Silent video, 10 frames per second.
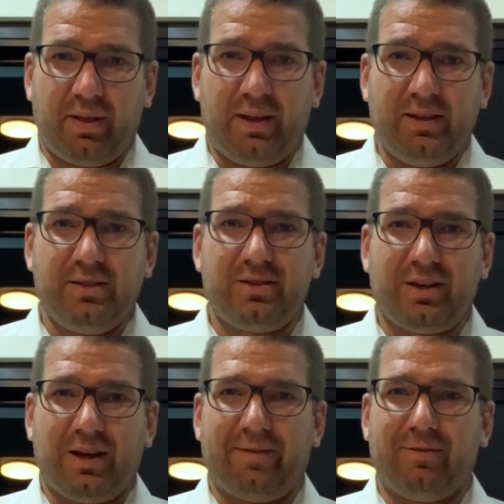things,
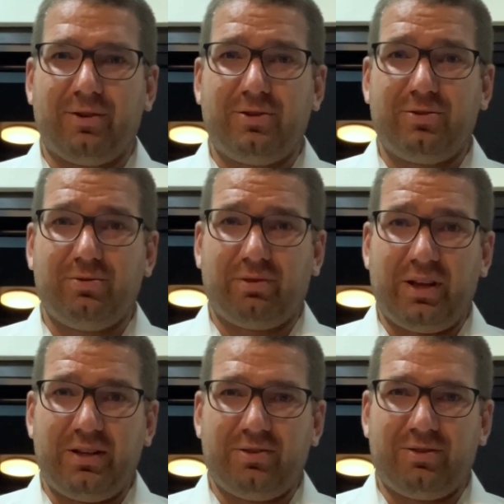I want to
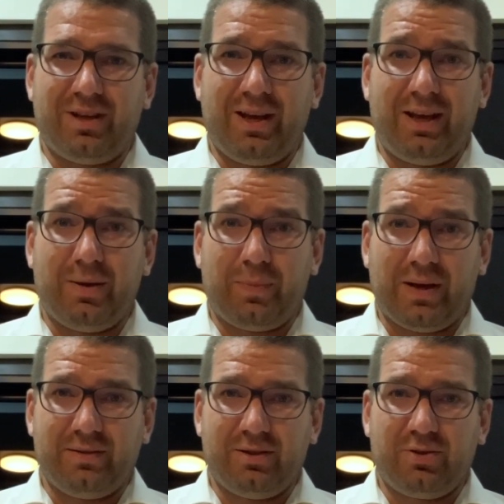read today a
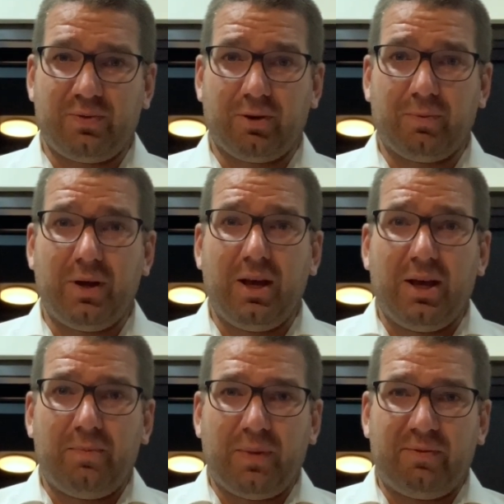passage from
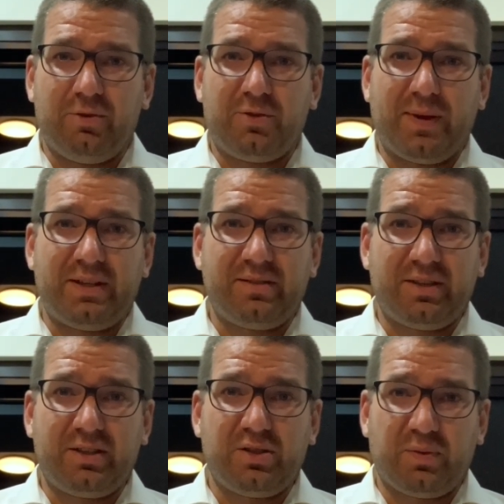Matthew
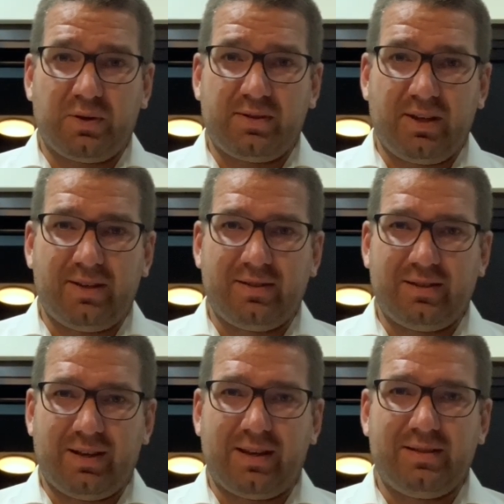26, verse
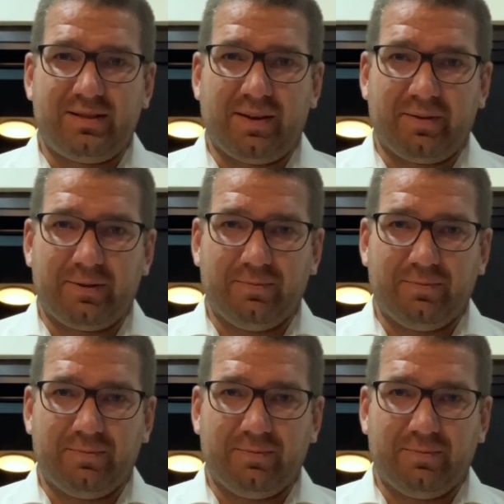6 and 7.